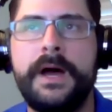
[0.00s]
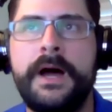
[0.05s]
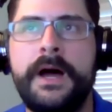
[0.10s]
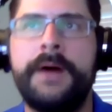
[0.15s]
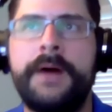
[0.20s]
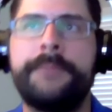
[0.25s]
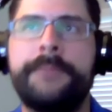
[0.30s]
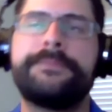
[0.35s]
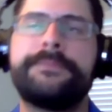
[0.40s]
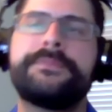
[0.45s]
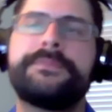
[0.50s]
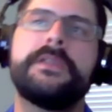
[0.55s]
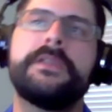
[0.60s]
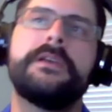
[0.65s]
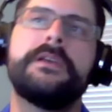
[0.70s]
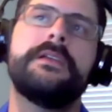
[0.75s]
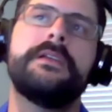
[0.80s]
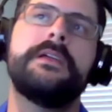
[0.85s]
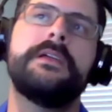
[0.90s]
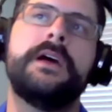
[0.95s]

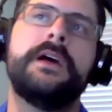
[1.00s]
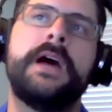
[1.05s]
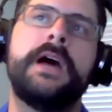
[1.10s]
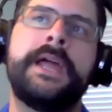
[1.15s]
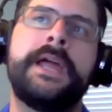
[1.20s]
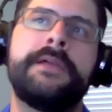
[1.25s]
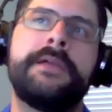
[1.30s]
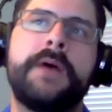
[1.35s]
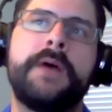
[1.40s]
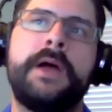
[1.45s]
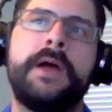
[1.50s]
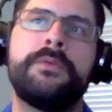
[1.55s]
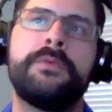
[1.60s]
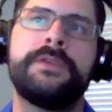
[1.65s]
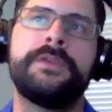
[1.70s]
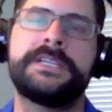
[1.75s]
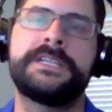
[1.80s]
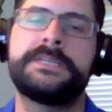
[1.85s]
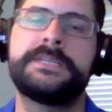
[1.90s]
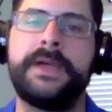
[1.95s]
I
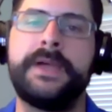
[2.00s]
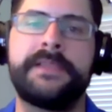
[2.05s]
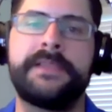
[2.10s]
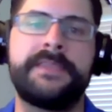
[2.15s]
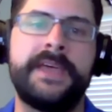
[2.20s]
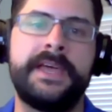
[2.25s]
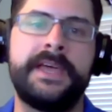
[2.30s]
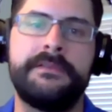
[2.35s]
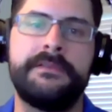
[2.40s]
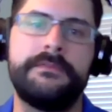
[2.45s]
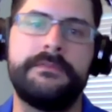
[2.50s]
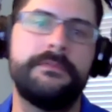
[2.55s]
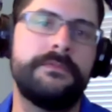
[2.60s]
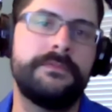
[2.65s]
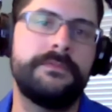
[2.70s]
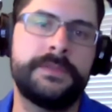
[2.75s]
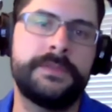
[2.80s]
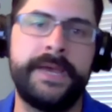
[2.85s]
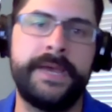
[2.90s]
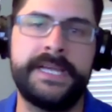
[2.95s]
would expect that
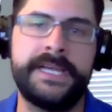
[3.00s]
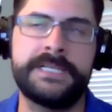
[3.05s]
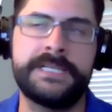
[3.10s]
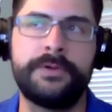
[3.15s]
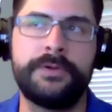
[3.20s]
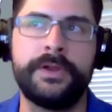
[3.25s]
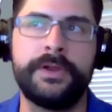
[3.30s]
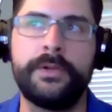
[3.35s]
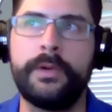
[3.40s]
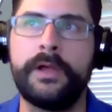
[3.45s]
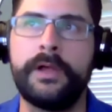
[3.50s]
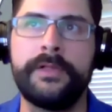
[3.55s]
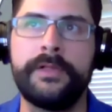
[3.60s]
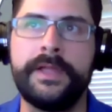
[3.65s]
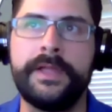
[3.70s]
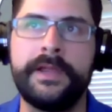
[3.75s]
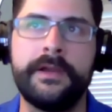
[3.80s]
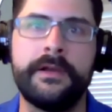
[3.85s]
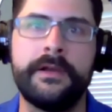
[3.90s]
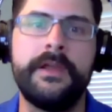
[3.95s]
to pass pretty quickly
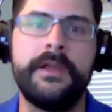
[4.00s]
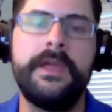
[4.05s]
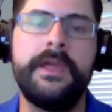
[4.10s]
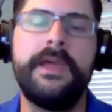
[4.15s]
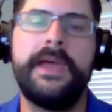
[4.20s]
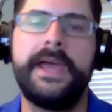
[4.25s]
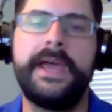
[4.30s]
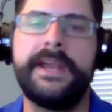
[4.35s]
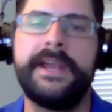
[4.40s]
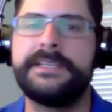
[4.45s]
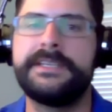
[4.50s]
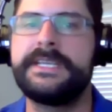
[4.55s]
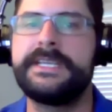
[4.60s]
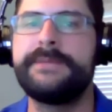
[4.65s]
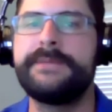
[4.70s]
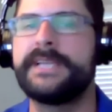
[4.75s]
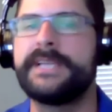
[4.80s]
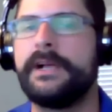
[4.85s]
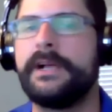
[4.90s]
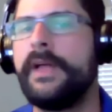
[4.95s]
here, and it
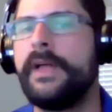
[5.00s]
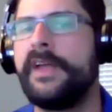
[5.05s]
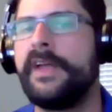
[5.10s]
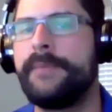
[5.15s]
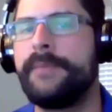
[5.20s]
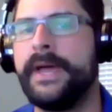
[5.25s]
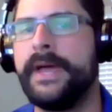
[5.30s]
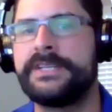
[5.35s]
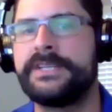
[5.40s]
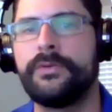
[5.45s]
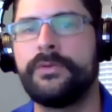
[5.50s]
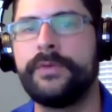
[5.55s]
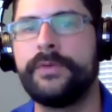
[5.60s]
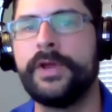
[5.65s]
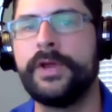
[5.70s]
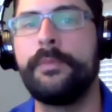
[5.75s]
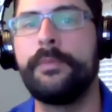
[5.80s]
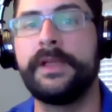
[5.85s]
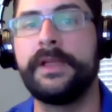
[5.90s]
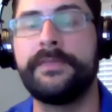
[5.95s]
seems like a lot of banks are
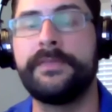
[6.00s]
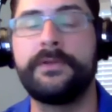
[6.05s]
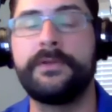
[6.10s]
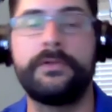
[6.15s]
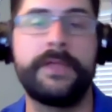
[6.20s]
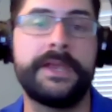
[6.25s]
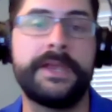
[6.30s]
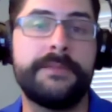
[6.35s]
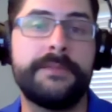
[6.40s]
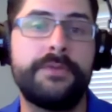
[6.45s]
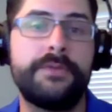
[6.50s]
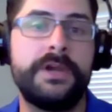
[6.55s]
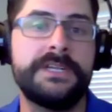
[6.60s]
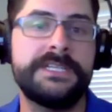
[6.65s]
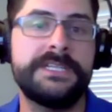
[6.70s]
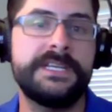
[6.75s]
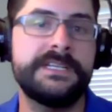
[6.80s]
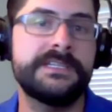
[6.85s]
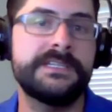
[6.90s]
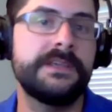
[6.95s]
reopening their lending
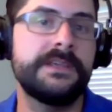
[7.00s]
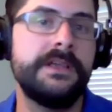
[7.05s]
process.